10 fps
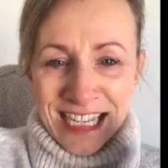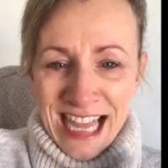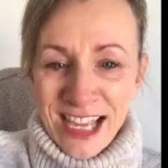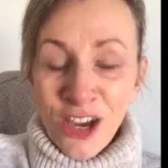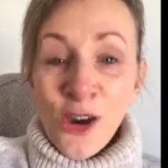and
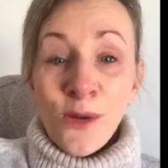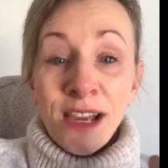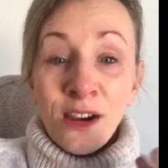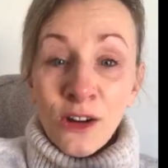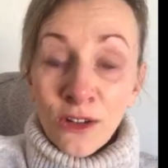let
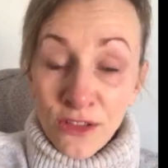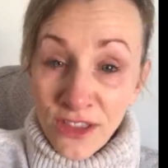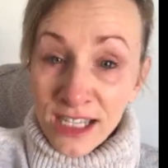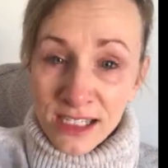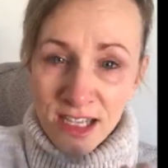going
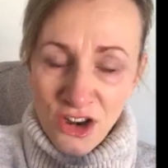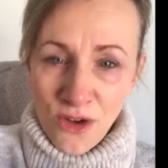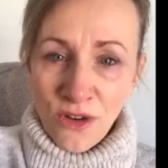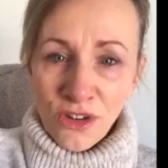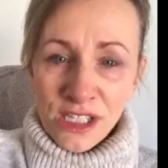things that no
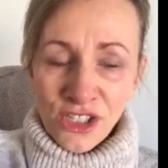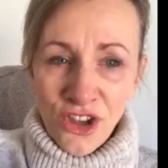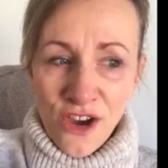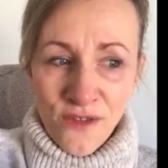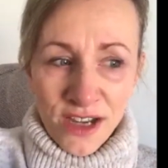longer
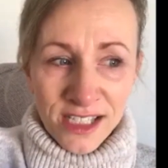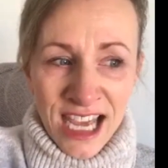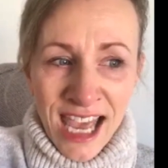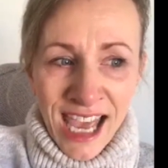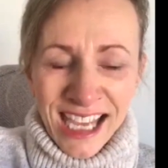serve us
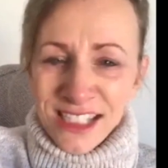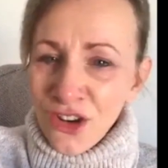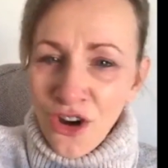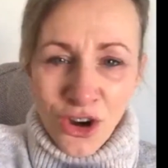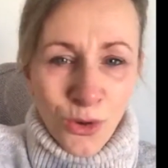is
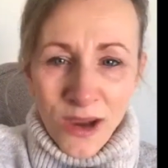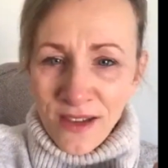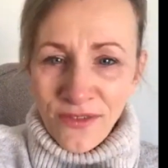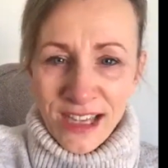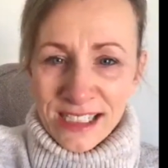not a quick
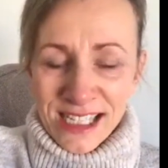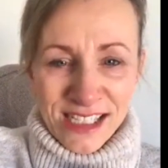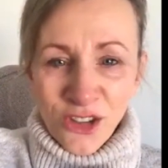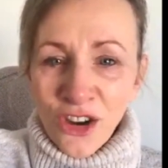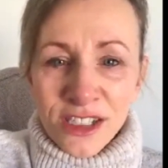fix.
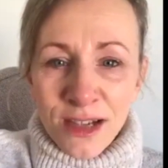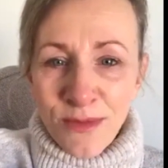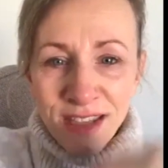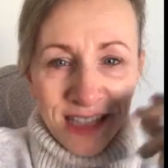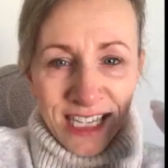It's not
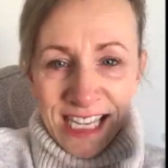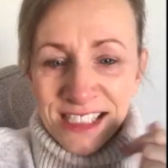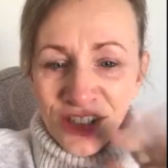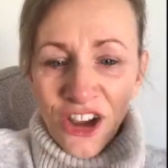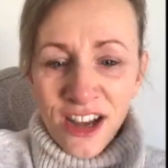something that
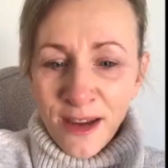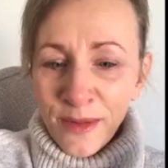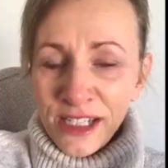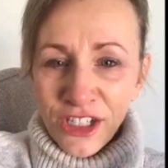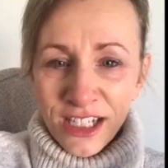gets done
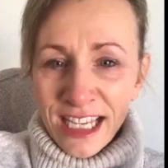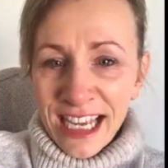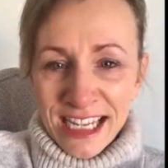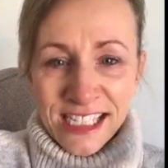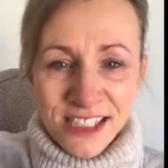immediately
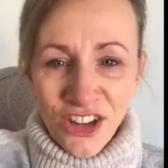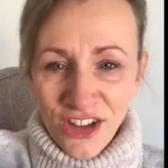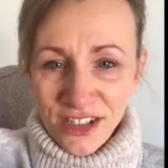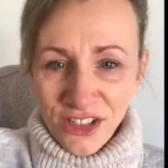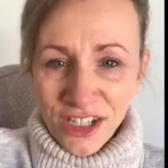and it's done
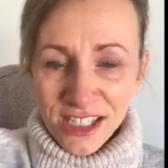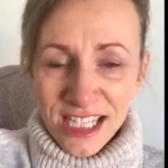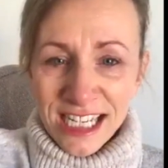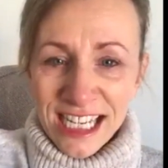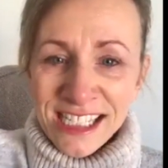and
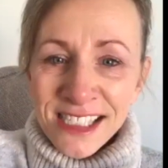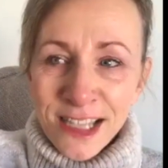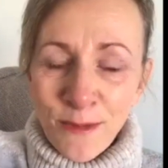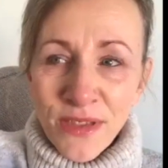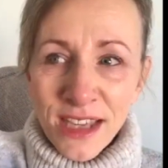dusted. It's
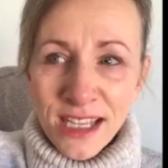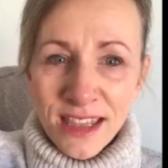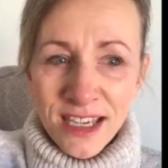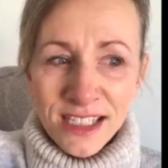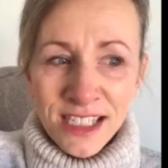something
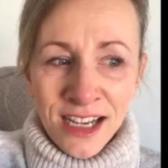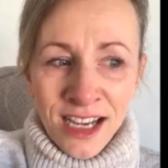that